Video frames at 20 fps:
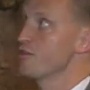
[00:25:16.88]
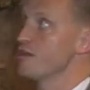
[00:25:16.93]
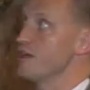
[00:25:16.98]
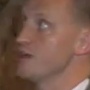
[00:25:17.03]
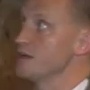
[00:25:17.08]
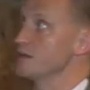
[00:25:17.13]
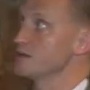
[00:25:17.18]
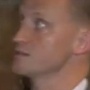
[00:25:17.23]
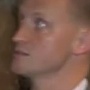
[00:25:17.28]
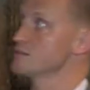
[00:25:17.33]

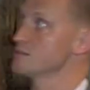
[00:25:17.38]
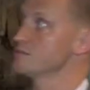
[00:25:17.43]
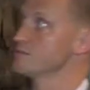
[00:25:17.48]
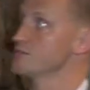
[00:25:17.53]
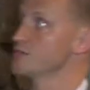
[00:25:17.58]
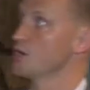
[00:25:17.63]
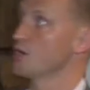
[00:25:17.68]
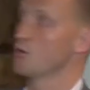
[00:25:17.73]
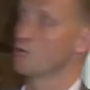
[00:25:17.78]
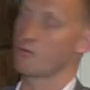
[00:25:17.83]
things,
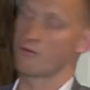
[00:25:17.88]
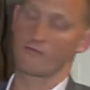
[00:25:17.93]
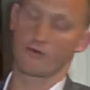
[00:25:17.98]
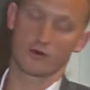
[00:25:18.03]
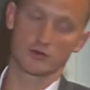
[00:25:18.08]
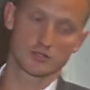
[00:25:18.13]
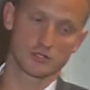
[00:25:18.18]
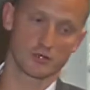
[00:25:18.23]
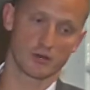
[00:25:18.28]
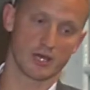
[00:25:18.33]
so
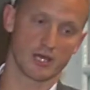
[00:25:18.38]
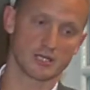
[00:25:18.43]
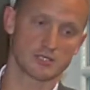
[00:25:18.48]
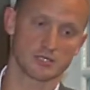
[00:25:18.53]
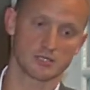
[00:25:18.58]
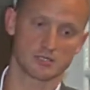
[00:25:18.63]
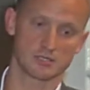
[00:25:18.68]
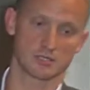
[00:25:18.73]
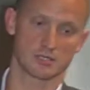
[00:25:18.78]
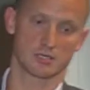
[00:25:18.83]
reversal
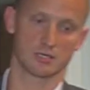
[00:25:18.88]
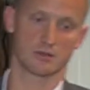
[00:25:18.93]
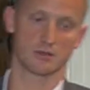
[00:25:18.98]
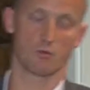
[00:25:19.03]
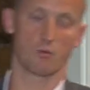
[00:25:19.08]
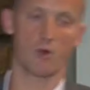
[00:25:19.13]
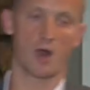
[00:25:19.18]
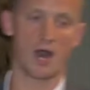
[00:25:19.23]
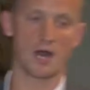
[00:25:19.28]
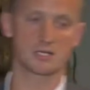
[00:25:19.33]
agents, the
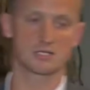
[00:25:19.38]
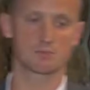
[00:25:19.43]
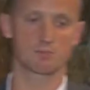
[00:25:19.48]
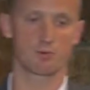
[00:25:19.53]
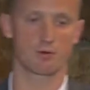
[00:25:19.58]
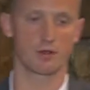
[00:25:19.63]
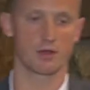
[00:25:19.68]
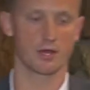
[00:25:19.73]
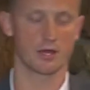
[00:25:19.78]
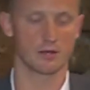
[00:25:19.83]

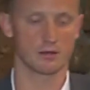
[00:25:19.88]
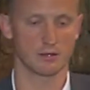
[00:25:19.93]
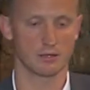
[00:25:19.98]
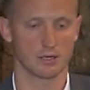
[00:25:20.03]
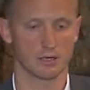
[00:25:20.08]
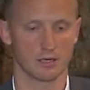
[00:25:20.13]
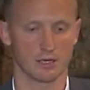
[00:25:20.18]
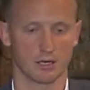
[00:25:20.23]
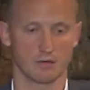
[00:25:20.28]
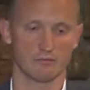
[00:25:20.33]
widespread
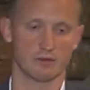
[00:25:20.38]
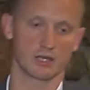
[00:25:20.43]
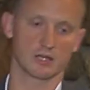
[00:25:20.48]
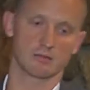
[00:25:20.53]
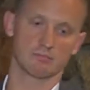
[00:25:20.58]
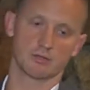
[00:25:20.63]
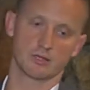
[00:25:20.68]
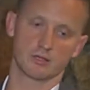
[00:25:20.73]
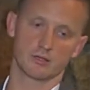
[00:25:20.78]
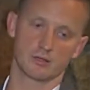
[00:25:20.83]

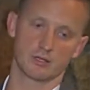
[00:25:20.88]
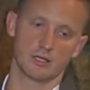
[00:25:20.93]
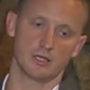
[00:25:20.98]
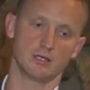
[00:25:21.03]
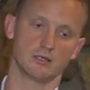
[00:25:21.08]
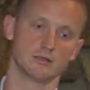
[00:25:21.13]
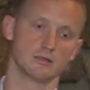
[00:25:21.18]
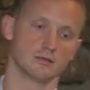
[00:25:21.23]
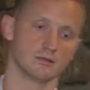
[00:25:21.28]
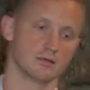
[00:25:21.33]

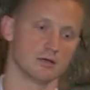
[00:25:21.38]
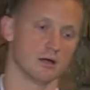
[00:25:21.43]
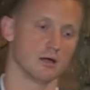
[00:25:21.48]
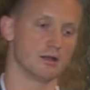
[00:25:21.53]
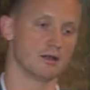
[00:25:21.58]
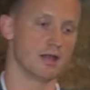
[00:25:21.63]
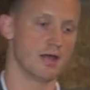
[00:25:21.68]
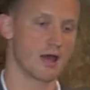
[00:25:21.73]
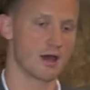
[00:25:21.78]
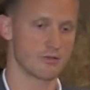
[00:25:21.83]
availability.
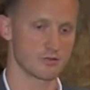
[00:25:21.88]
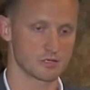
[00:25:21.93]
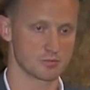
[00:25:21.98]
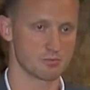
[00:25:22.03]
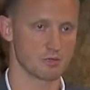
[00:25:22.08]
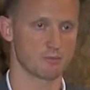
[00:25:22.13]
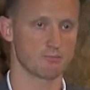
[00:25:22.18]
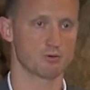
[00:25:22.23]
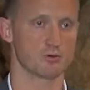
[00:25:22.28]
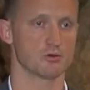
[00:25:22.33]
Now there's a
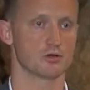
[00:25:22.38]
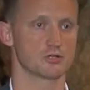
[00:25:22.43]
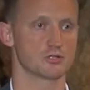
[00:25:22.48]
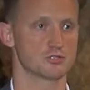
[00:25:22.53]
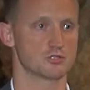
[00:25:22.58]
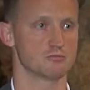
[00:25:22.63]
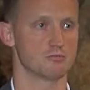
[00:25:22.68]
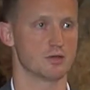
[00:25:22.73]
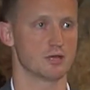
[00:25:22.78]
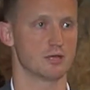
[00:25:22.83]
big push
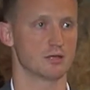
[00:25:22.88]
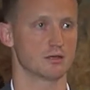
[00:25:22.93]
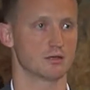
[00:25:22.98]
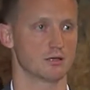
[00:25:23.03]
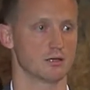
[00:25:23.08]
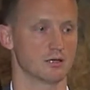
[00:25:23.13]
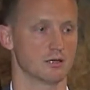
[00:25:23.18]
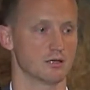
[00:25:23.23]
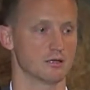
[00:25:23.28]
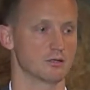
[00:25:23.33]
to make
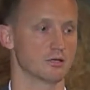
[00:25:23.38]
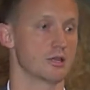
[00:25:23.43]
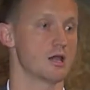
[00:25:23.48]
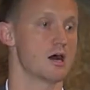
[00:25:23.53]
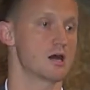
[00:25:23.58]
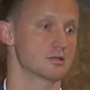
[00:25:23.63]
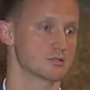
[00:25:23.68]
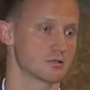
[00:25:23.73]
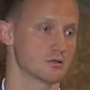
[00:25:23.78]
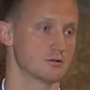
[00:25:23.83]

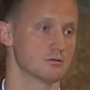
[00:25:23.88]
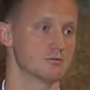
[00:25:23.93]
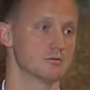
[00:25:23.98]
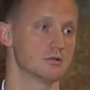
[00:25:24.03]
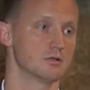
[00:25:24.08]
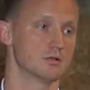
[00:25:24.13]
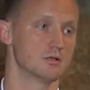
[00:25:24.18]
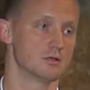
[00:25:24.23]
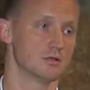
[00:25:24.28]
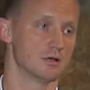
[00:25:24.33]
Naloxone,
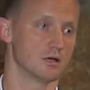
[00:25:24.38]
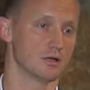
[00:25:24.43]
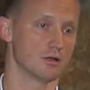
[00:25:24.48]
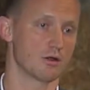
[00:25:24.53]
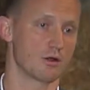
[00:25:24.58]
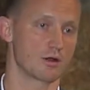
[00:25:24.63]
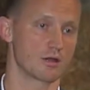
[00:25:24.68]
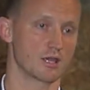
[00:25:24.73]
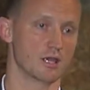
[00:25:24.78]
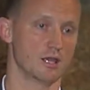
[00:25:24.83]

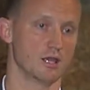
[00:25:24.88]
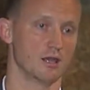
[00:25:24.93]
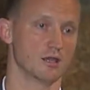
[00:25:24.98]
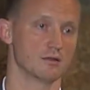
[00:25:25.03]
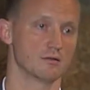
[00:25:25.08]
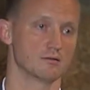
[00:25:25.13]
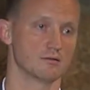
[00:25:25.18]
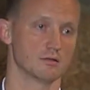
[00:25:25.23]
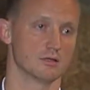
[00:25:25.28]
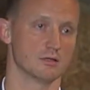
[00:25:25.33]

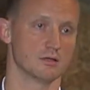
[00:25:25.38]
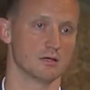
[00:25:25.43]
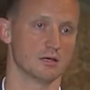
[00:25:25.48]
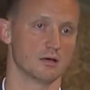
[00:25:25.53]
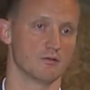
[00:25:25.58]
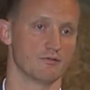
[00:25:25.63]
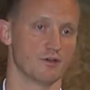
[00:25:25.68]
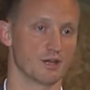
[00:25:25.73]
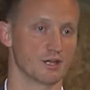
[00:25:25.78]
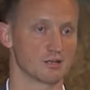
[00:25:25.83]
Narcan
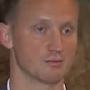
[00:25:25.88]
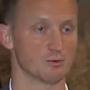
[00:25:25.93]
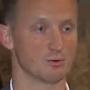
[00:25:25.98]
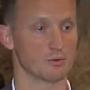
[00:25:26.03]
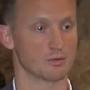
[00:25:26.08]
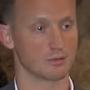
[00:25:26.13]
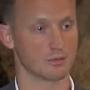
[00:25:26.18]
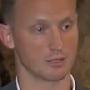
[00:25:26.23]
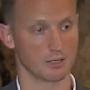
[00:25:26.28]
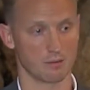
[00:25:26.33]

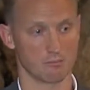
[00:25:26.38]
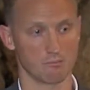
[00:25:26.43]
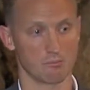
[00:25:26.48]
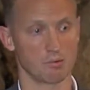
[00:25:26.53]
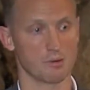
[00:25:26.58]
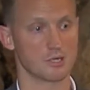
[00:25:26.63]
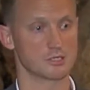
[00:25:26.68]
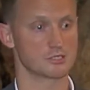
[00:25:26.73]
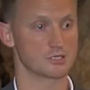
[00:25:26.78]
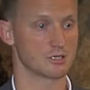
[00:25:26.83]
available in a
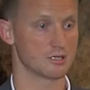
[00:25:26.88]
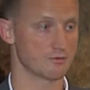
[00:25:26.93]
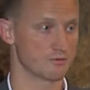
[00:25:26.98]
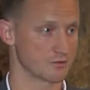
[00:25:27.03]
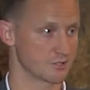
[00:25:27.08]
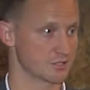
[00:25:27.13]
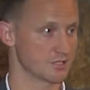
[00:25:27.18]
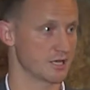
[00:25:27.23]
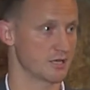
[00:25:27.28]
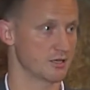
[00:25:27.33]
bunch of
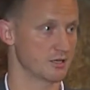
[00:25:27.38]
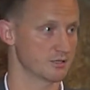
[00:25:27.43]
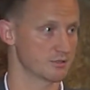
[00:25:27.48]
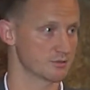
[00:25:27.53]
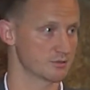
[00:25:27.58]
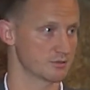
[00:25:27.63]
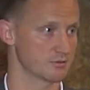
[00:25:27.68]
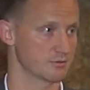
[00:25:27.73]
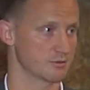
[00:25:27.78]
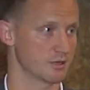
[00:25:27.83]
different
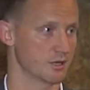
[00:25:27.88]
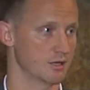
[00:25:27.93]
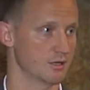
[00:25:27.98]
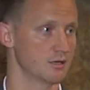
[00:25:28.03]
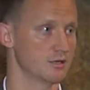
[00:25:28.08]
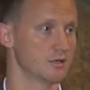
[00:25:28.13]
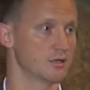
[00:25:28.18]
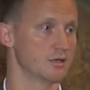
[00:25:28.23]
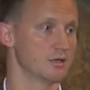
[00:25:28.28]
settings, okay?